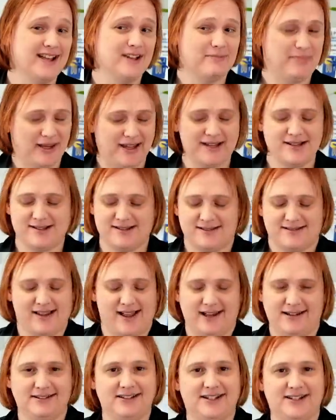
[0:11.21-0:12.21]
because
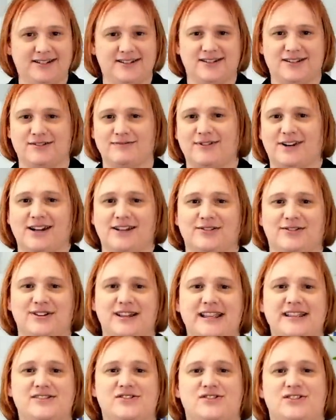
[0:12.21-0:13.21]
I learned to ride on
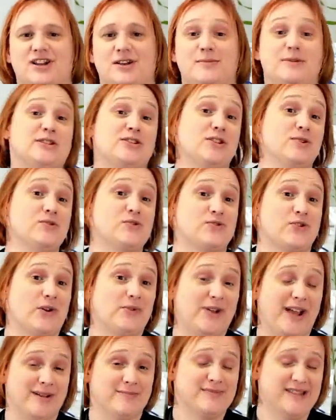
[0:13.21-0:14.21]
East German
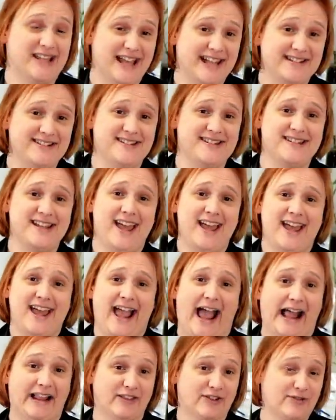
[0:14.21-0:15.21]
two-stroke MZs.
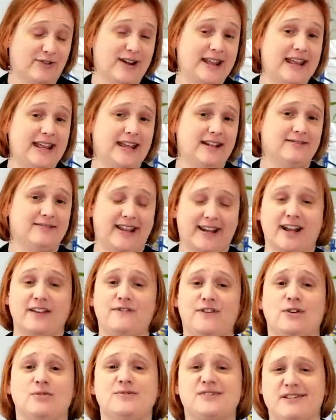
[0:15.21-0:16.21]
And three, that I
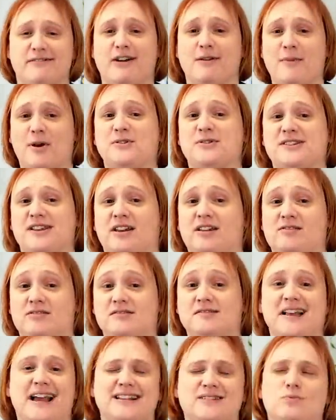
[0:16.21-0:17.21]
view Zero
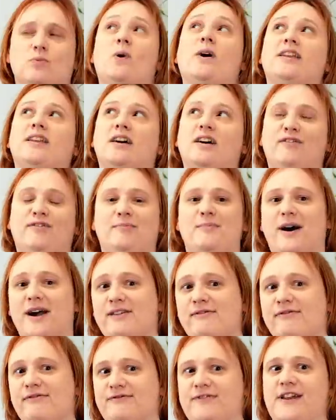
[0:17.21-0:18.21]
Motorcycles as one of my
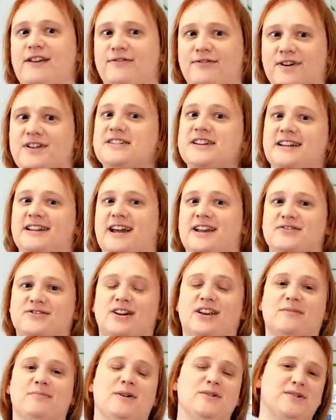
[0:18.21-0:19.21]
favourite
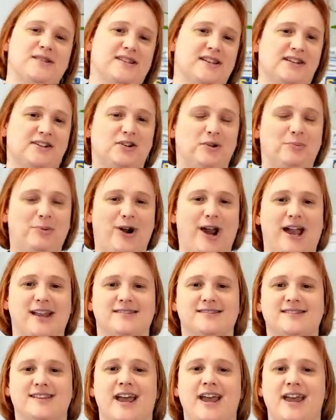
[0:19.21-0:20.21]
electric motorcycle
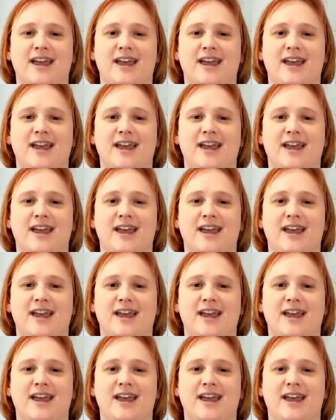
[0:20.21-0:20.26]
brands.